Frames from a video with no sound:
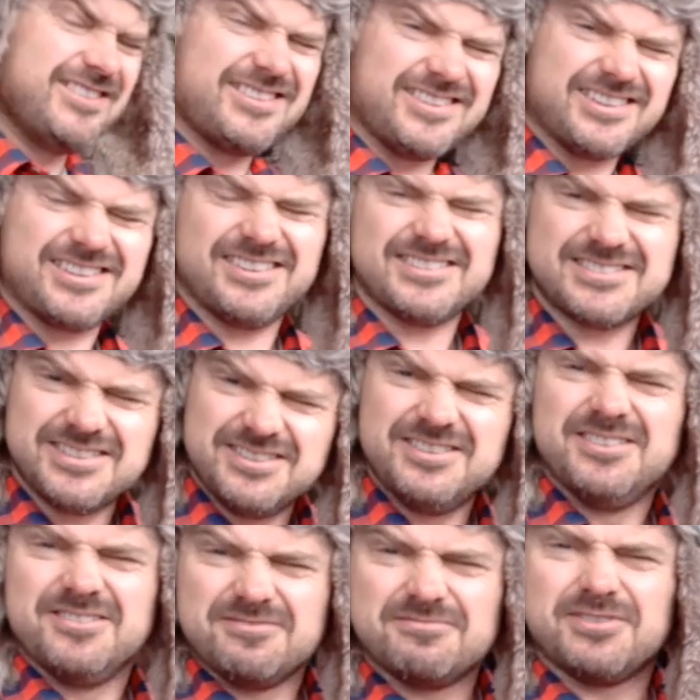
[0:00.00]
like us
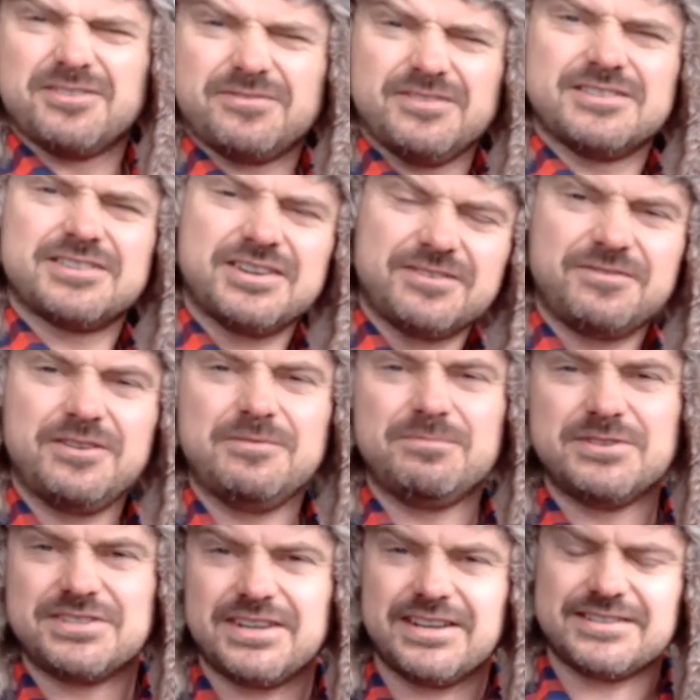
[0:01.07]
rough and tough
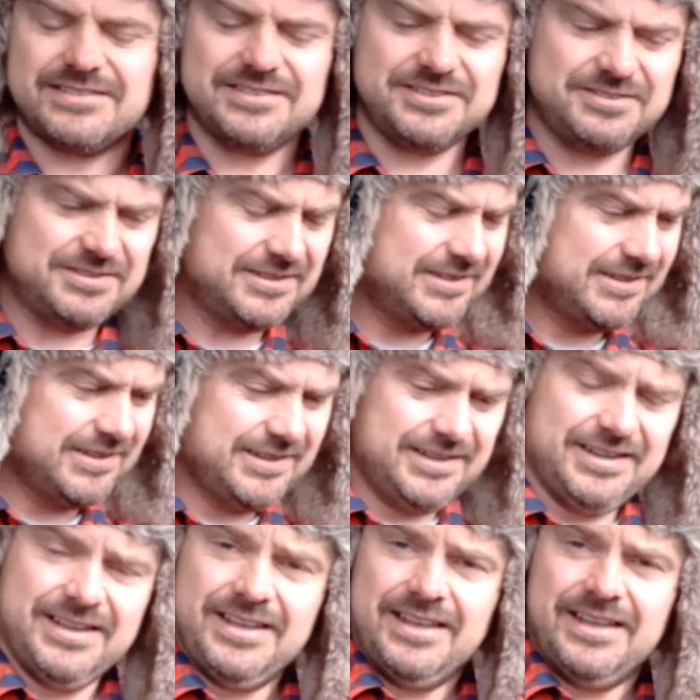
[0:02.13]
lumberjacks do.
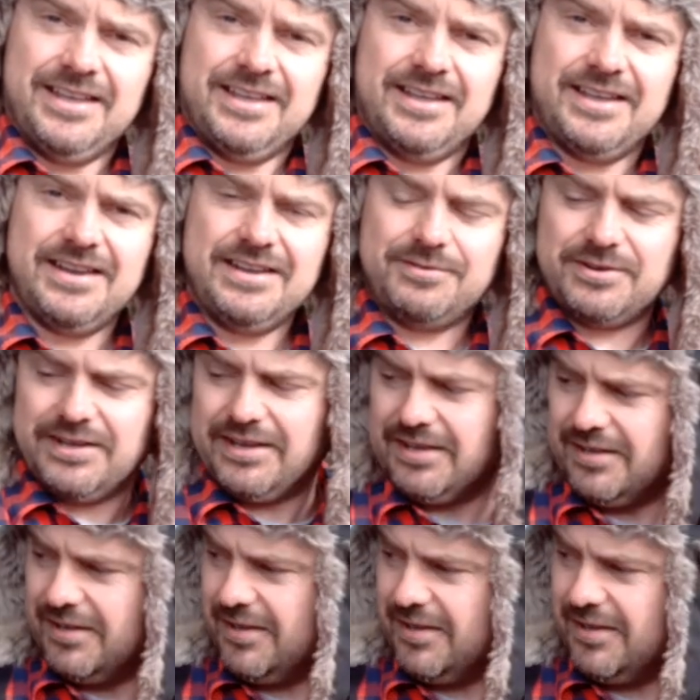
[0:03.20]
Anyway,